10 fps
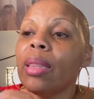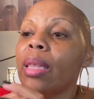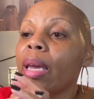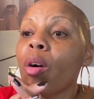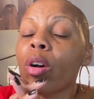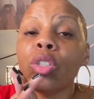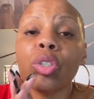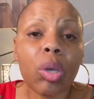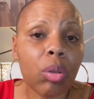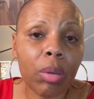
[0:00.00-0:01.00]
They are
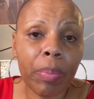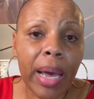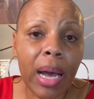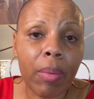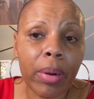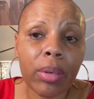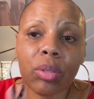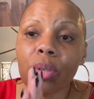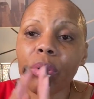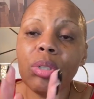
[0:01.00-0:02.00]
solar powered,
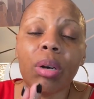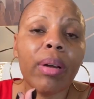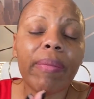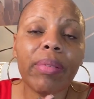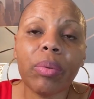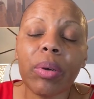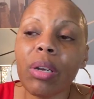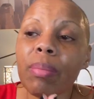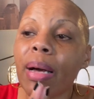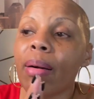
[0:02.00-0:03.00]
so you don't have to
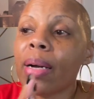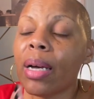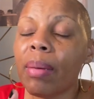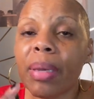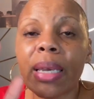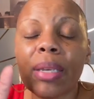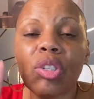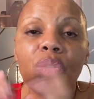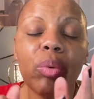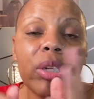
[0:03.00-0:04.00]
worry about coming and
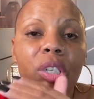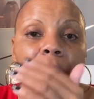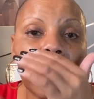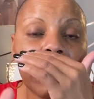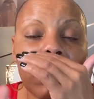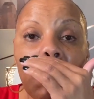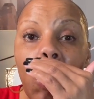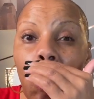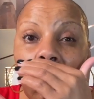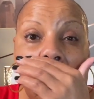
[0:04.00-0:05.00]
switching them
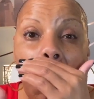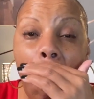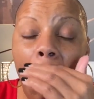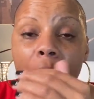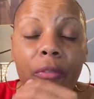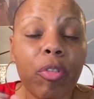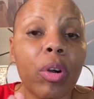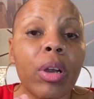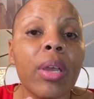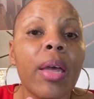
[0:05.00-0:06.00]
on or off
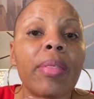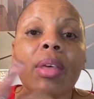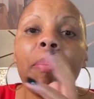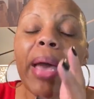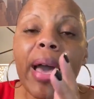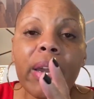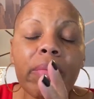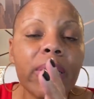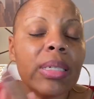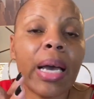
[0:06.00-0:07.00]
or the
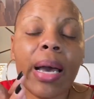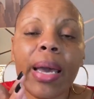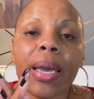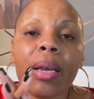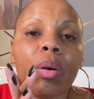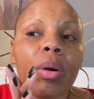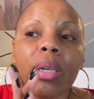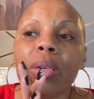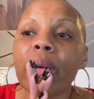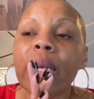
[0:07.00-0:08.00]
battery dying
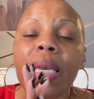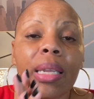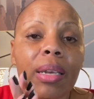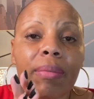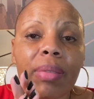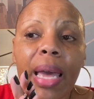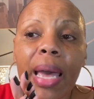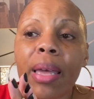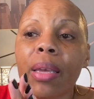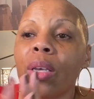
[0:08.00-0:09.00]
on it or any of
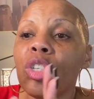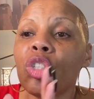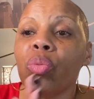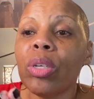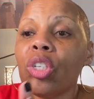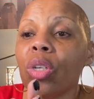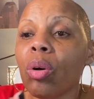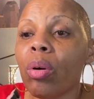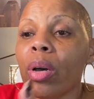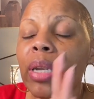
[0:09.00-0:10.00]
that switch it
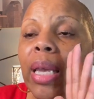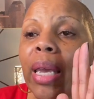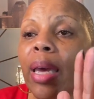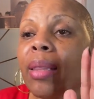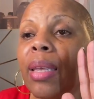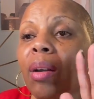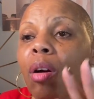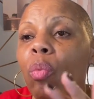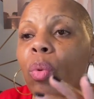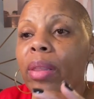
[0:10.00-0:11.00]
on and they
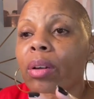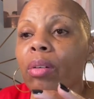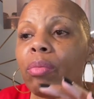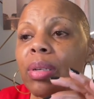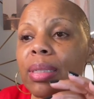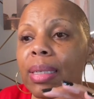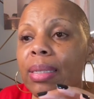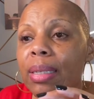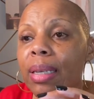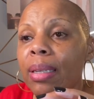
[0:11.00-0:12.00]
are weather
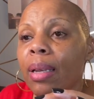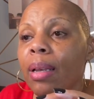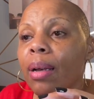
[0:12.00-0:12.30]
resistant.